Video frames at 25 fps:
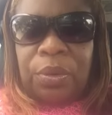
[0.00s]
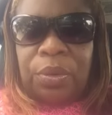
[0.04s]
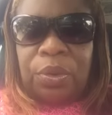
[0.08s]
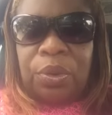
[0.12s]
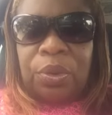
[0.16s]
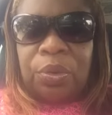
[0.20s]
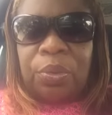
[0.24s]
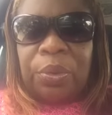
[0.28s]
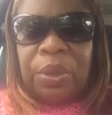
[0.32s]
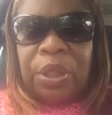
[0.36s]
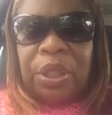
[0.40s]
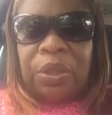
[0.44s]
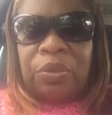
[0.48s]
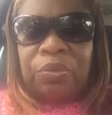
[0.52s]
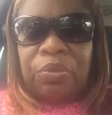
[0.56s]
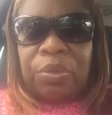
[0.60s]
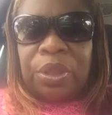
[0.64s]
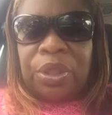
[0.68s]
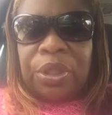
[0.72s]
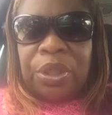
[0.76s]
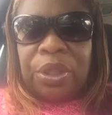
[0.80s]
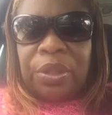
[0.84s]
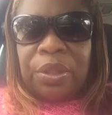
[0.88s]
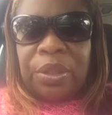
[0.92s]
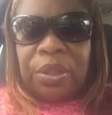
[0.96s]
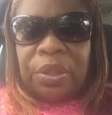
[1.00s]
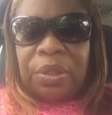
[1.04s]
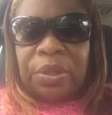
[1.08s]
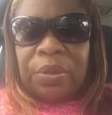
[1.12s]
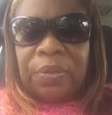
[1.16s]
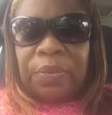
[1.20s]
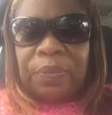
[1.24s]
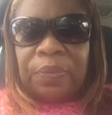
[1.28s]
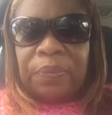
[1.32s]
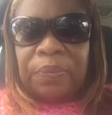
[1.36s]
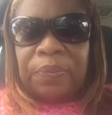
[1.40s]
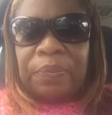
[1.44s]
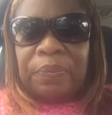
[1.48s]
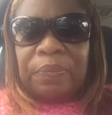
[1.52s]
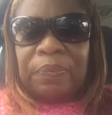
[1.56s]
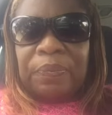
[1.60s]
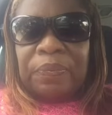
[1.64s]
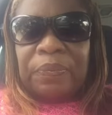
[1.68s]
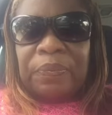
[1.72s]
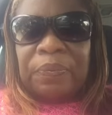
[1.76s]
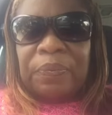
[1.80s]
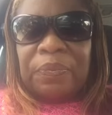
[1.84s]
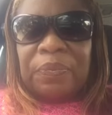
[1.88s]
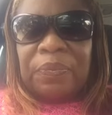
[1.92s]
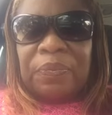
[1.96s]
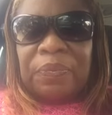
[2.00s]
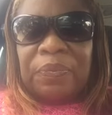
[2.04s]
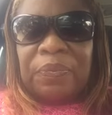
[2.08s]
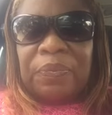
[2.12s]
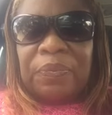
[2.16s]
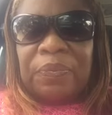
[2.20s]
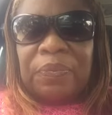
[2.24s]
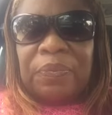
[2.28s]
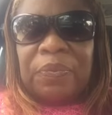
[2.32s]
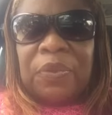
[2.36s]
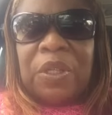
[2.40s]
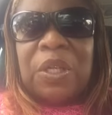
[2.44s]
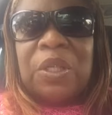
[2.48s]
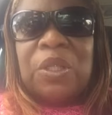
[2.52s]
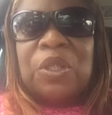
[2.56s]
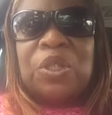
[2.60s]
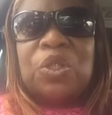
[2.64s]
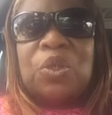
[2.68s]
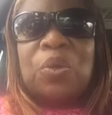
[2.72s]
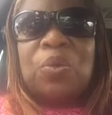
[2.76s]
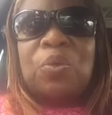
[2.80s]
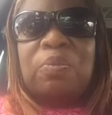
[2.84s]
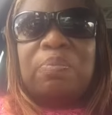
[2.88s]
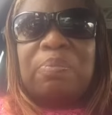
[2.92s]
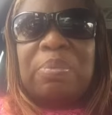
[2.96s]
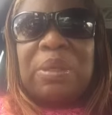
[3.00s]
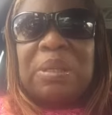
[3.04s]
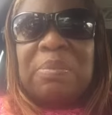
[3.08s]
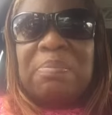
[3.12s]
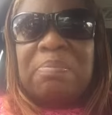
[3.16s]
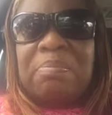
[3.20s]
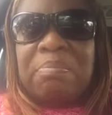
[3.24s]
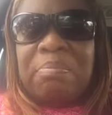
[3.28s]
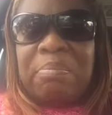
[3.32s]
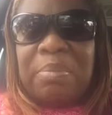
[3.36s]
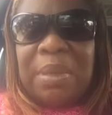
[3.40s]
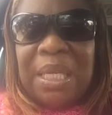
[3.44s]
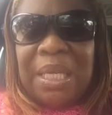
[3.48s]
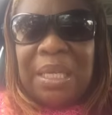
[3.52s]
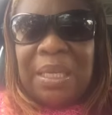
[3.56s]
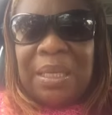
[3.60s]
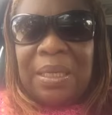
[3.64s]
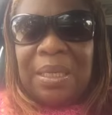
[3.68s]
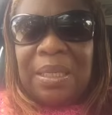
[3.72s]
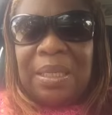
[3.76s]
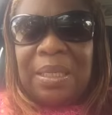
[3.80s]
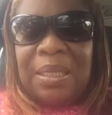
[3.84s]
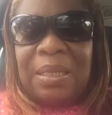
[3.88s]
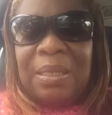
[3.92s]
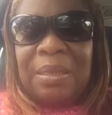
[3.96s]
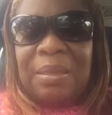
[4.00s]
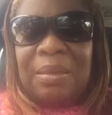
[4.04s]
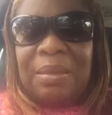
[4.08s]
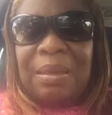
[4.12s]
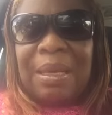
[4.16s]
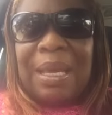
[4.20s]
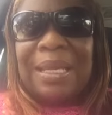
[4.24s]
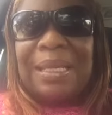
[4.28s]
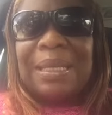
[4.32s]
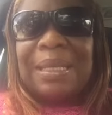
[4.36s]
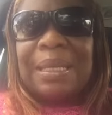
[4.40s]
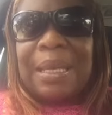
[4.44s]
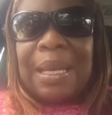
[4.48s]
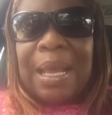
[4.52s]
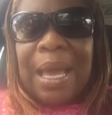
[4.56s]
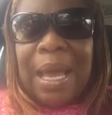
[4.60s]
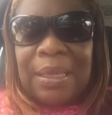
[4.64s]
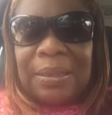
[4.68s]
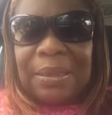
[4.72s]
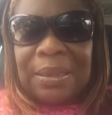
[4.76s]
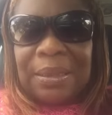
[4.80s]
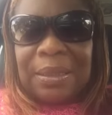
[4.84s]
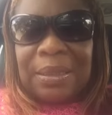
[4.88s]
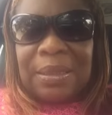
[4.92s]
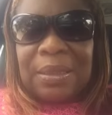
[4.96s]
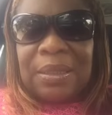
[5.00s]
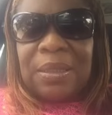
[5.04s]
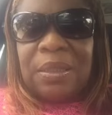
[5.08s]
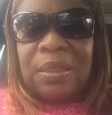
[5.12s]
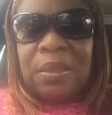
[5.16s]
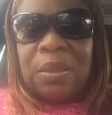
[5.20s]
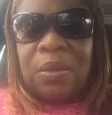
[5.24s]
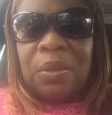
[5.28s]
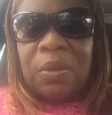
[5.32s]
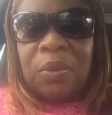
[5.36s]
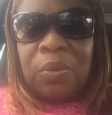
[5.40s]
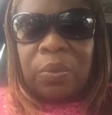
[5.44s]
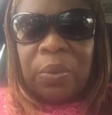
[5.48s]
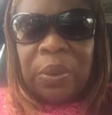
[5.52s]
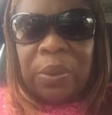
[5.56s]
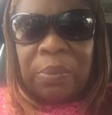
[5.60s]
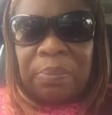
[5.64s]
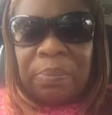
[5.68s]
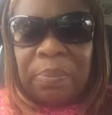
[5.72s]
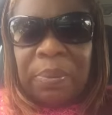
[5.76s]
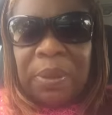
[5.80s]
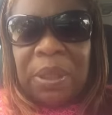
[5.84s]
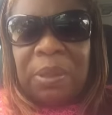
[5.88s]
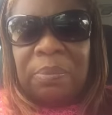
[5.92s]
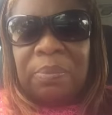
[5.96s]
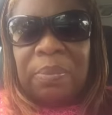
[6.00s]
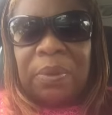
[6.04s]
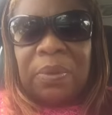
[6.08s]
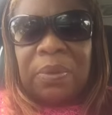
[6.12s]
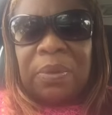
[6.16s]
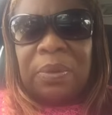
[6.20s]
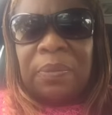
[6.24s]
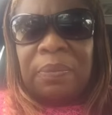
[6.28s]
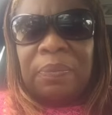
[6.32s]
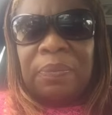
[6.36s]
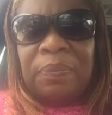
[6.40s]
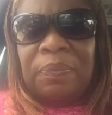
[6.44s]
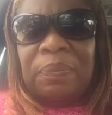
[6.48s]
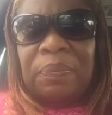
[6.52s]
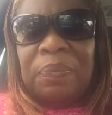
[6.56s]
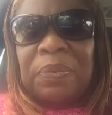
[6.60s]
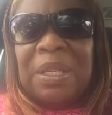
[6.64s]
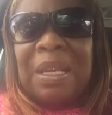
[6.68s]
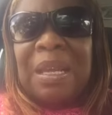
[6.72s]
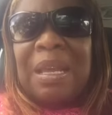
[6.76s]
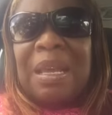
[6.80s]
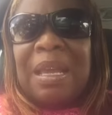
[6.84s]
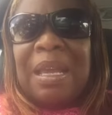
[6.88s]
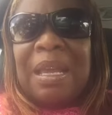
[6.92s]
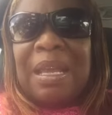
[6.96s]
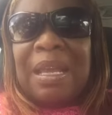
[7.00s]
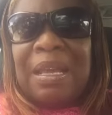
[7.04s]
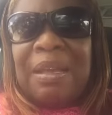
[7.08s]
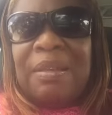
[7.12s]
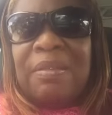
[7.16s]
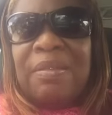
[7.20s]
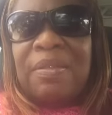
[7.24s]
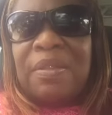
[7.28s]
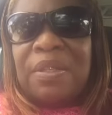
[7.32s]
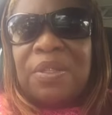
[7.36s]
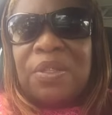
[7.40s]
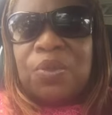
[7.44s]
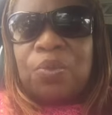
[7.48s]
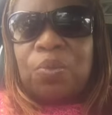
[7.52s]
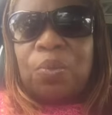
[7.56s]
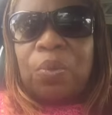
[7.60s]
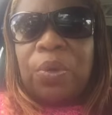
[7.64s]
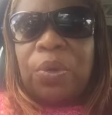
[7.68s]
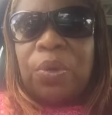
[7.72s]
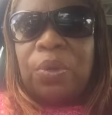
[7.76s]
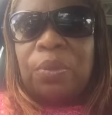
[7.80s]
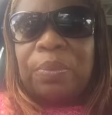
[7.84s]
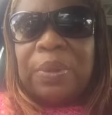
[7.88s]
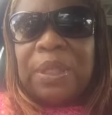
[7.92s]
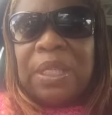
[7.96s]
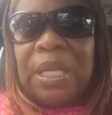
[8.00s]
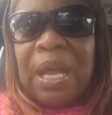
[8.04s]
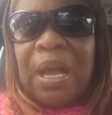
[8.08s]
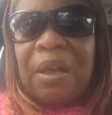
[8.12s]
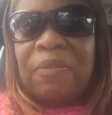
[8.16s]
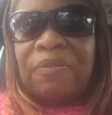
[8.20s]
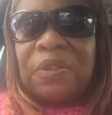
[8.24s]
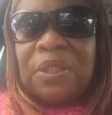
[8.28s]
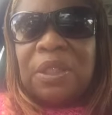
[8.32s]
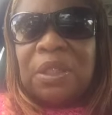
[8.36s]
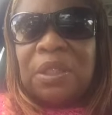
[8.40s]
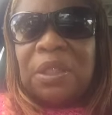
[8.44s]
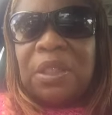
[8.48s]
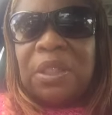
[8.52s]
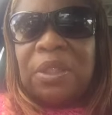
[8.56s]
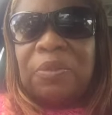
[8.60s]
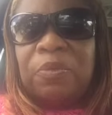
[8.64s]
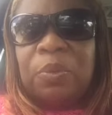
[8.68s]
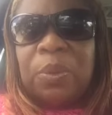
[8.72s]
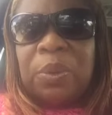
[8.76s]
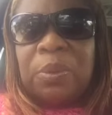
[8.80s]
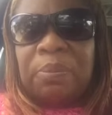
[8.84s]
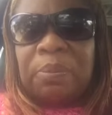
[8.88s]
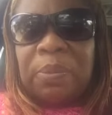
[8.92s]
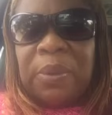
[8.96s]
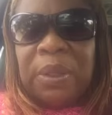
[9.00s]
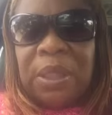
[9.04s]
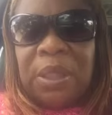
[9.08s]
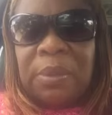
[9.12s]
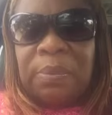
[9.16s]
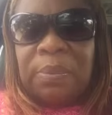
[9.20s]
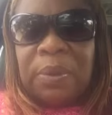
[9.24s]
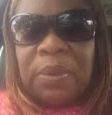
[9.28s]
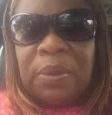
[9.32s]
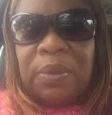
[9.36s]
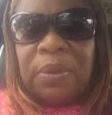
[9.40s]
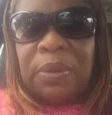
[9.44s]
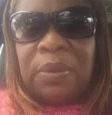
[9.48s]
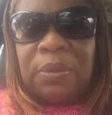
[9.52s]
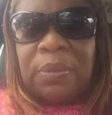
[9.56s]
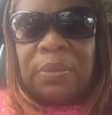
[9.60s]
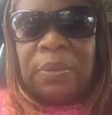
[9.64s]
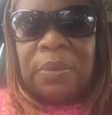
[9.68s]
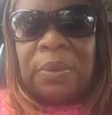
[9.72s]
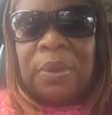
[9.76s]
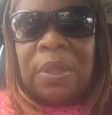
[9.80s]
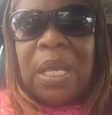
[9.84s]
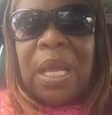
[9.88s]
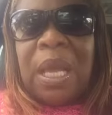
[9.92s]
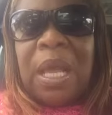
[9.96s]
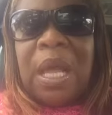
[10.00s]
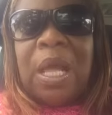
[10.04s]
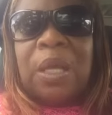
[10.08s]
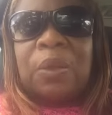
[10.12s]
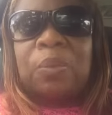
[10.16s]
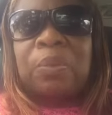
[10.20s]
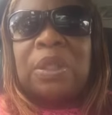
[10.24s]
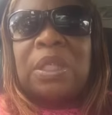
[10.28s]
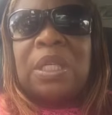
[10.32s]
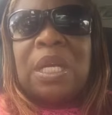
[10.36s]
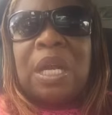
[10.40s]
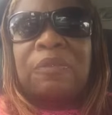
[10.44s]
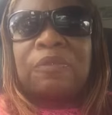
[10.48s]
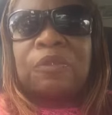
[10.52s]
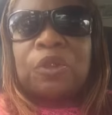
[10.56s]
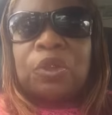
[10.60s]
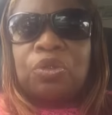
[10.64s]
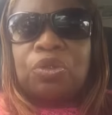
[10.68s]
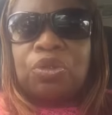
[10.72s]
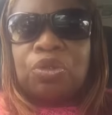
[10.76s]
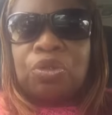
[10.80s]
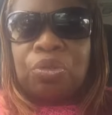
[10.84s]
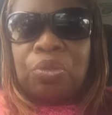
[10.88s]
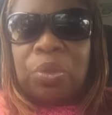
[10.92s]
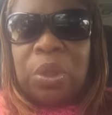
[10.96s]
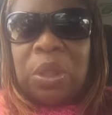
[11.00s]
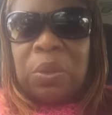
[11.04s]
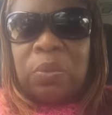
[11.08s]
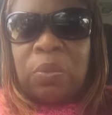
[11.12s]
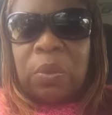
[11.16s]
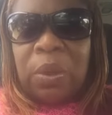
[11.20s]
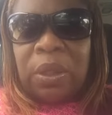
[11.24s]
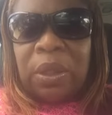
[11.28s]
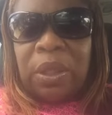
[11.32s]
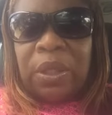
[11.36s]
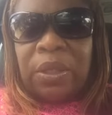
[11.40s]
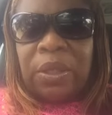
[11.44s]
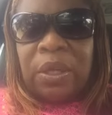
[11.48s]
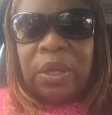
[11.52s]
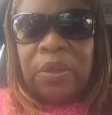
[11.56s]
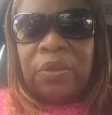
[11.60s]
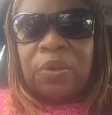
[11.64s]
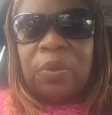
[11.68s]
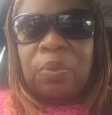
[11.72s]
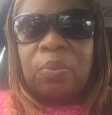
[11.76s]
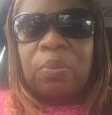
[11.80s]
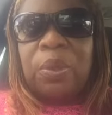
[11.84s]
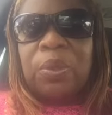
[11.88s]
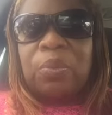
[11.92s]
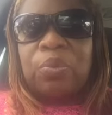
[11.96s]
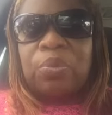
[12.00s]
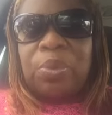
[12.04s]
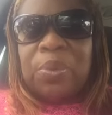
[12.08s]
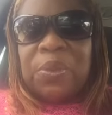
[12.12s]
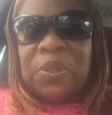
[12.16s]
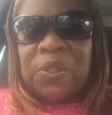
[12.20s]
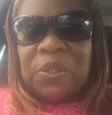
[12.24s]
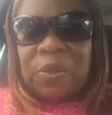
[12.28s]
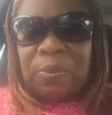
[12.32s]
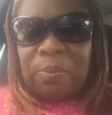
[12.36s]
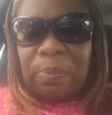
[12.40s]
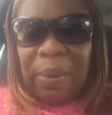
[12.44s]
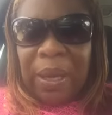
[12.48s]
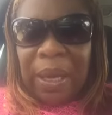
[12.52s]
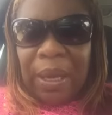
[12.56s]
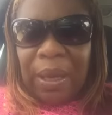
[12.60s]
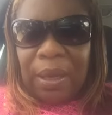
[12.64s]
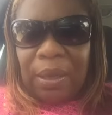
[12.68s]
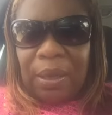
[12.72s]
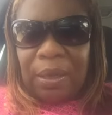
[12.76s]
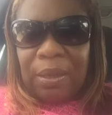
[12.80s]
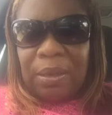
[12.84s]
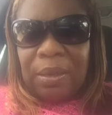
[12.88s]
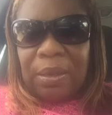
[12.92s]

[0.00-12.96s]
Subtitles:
Do it in return. Don't be mean and nasty with people. In this world, we have to live with people and we have to treat one another with respect.